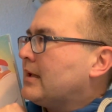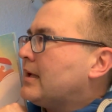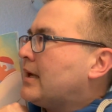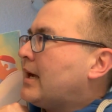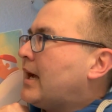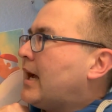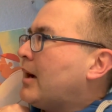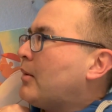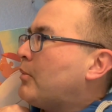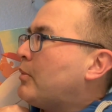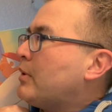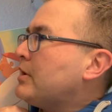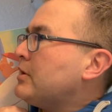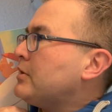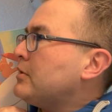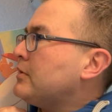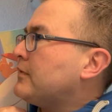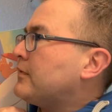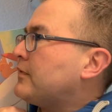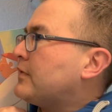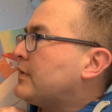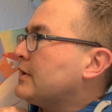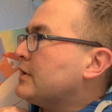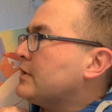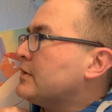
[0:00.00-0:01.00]
I wonder
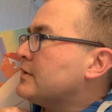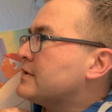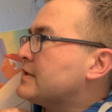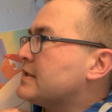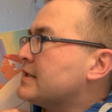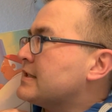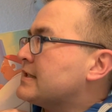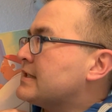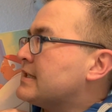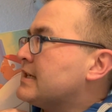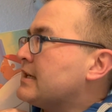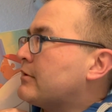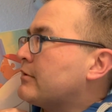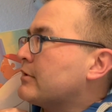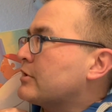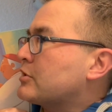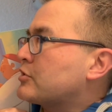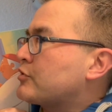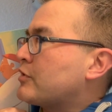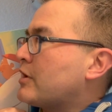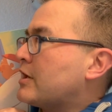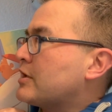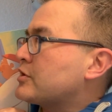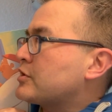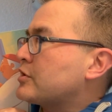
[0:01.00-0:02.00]
if there's a secret
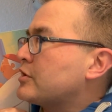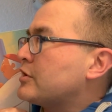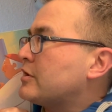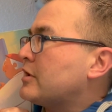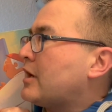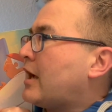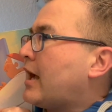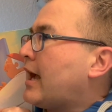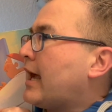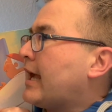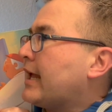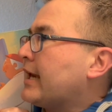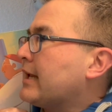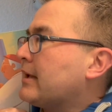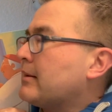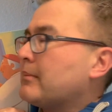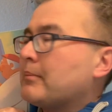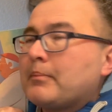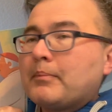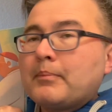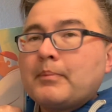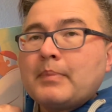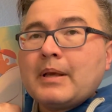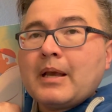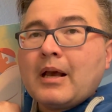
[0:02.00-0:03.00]
treasure hiding
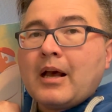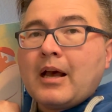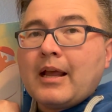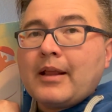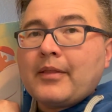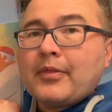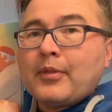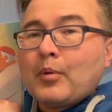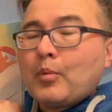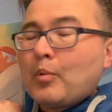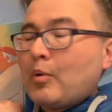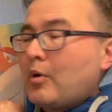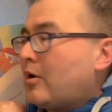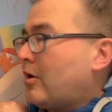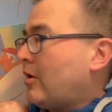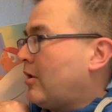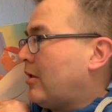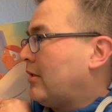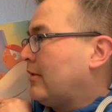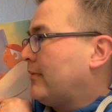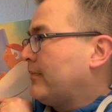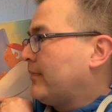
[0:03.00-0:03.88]
behind the wall,